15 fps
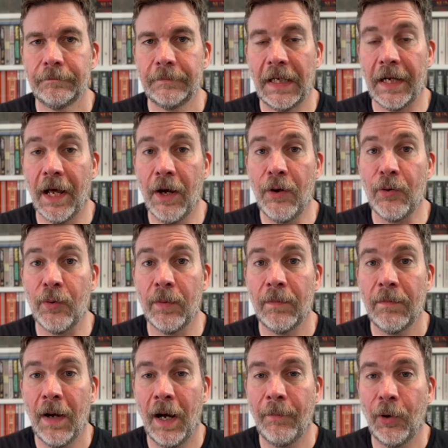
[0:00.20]
Hello,
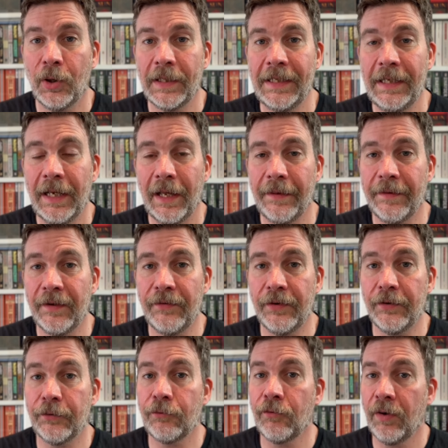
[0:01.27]
I'm Olly, and this
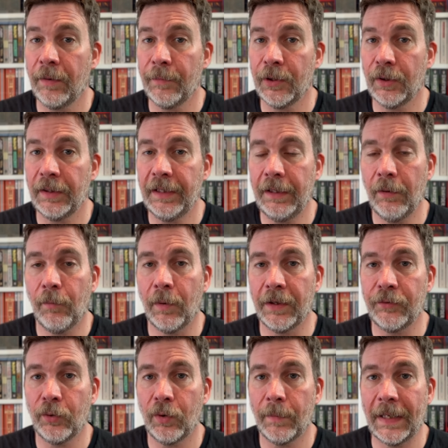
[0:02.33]
is Criminolly, where I
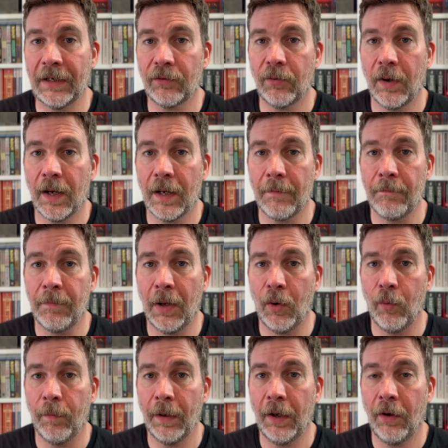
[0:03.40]
talk about crime,
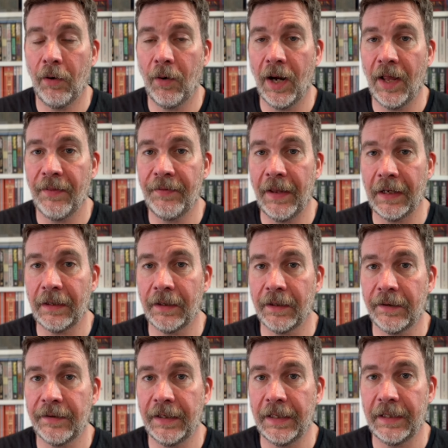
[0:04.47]
pulp, horror, that kind
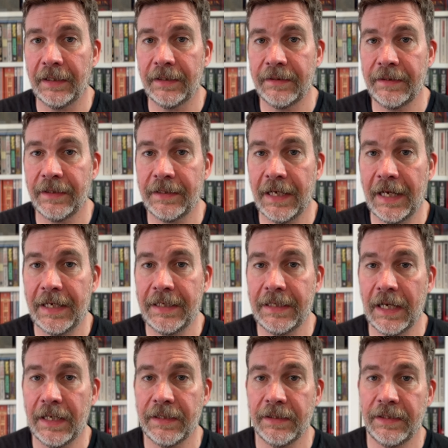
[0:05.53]
of thing. Today,
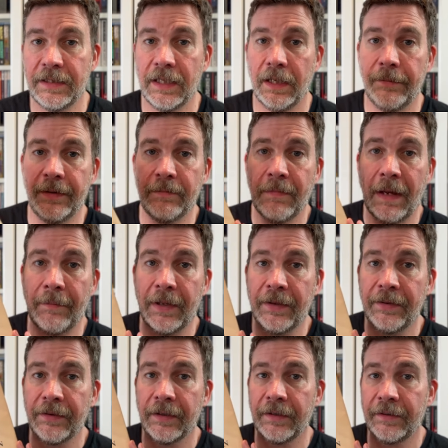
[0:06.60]
A Disturbing
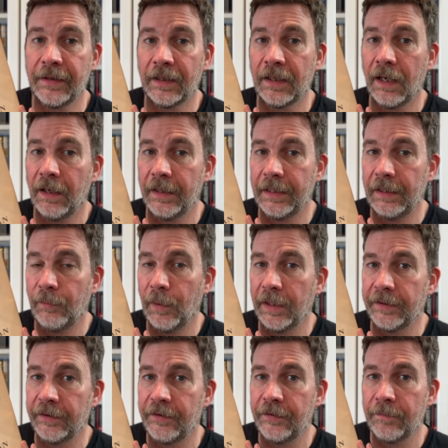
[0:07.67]
Mammoth, The Kindly
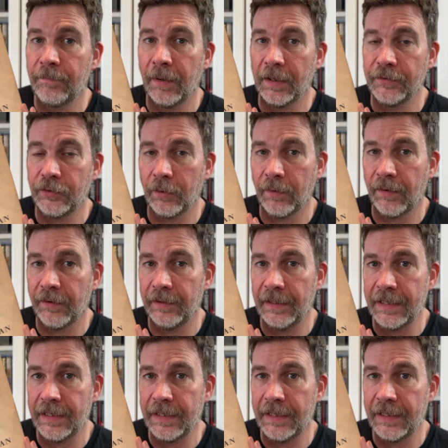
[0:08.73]
Ones by Jonathan